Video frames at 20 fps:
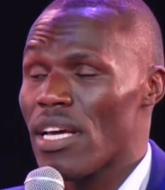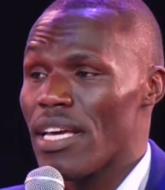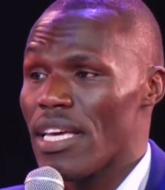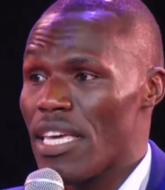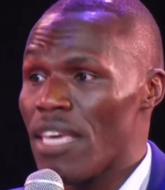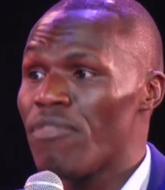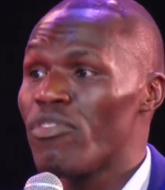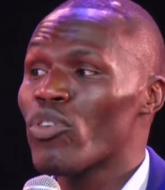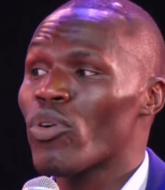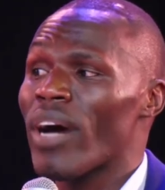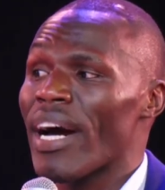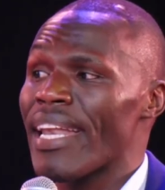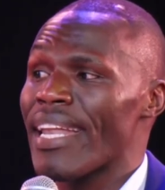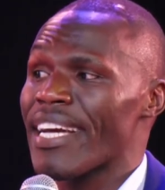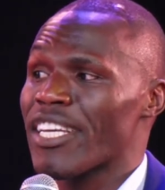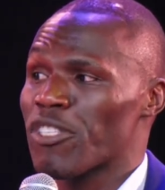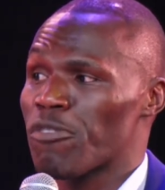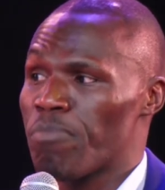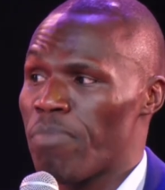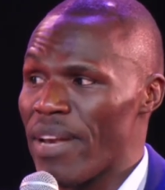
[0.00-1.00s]
if you can
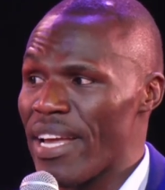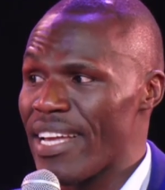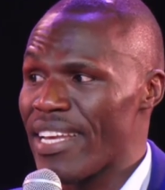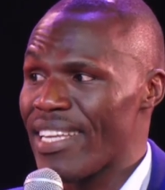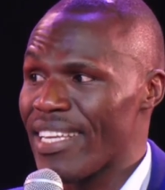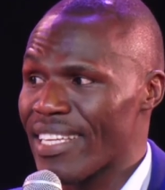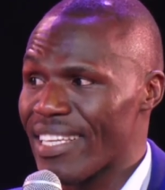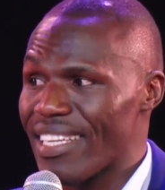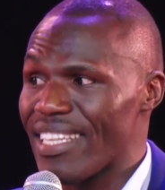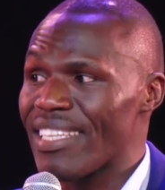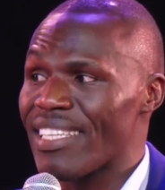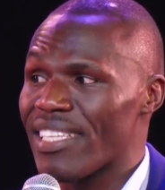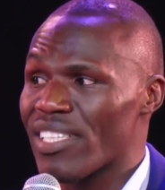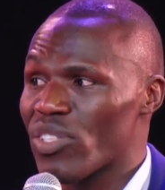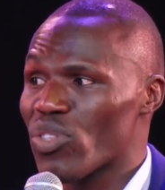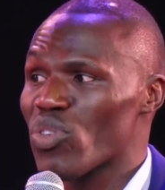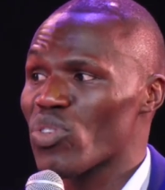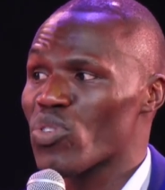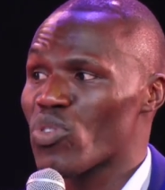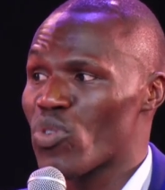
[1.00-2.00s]
explain it, it is
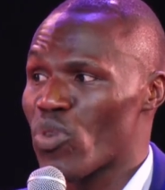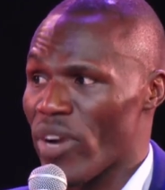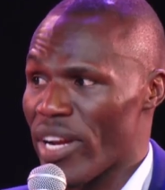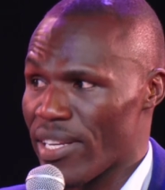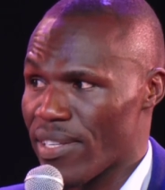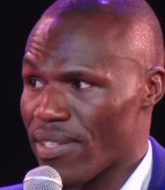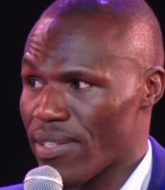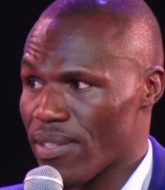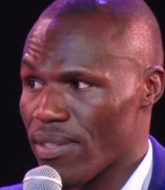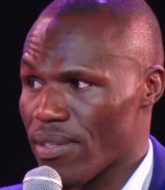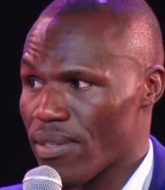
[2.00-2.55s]
not grace.